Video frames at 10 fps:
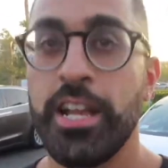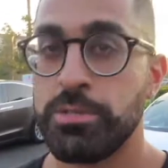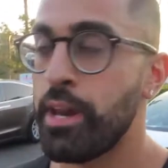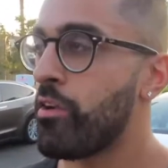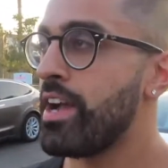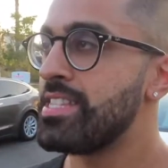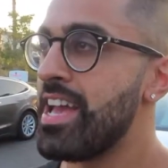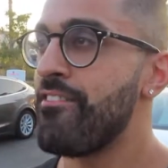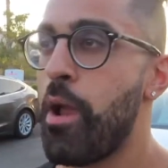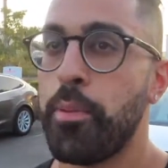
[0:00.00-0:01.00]
It's been a great
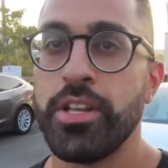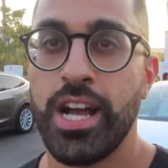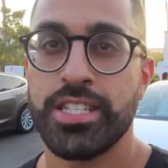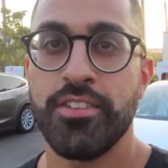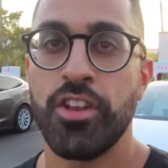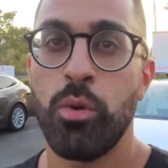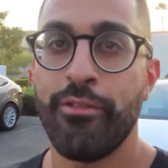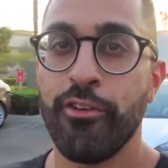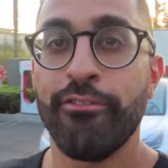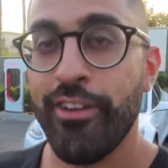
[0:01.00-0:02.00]
day, very productive. You know, we
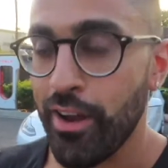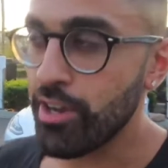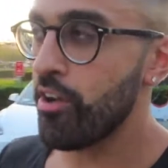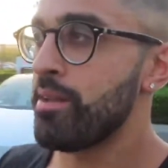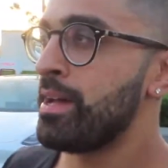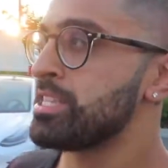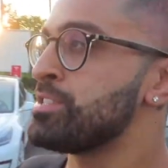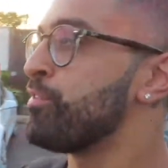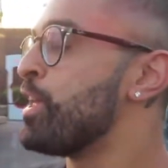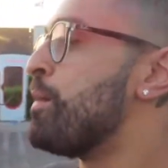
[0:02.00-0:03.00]
feel very great about this
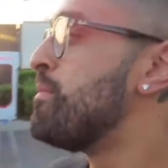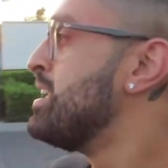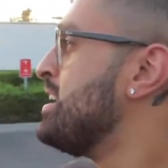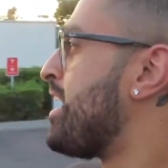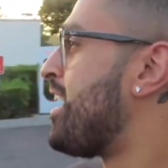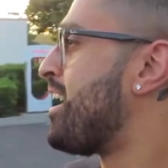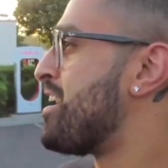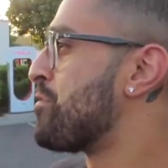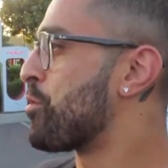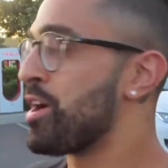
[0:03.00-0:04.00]
flip.
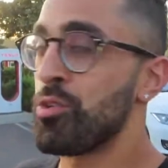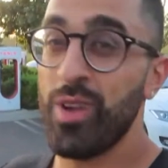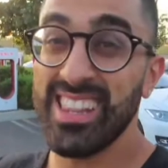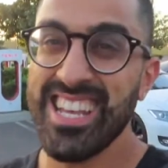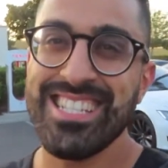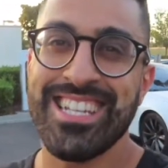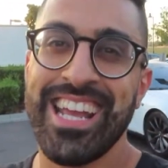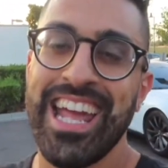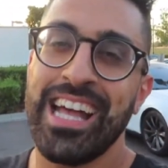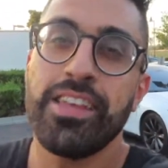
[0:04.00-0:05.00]
We're in Redlands, and
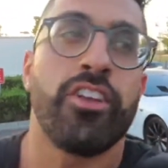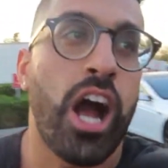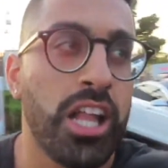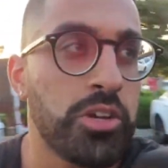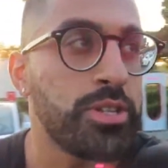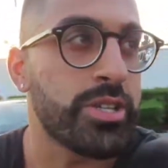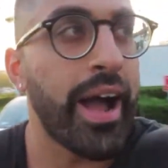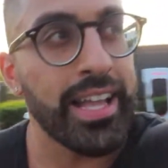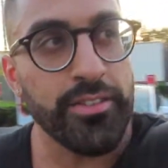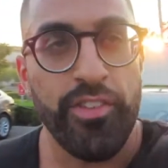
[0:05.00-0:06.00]
again, I live in Hollywood, so I
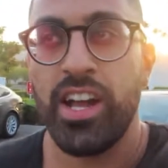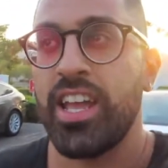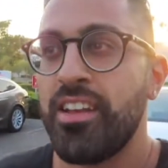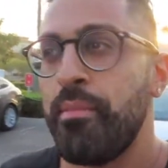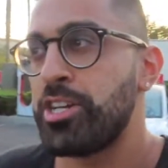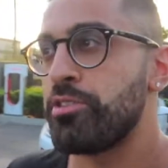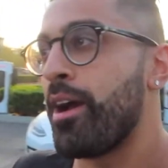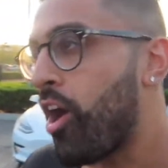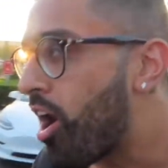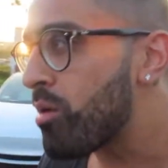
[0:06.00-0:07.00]
had to fucking make sure my
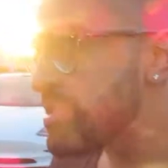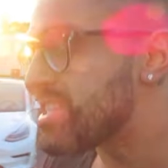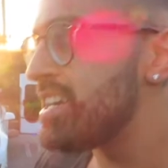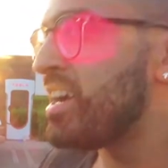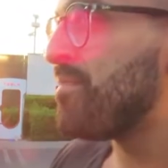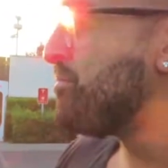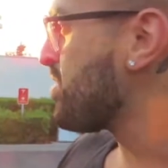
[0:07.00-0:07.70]
car was good.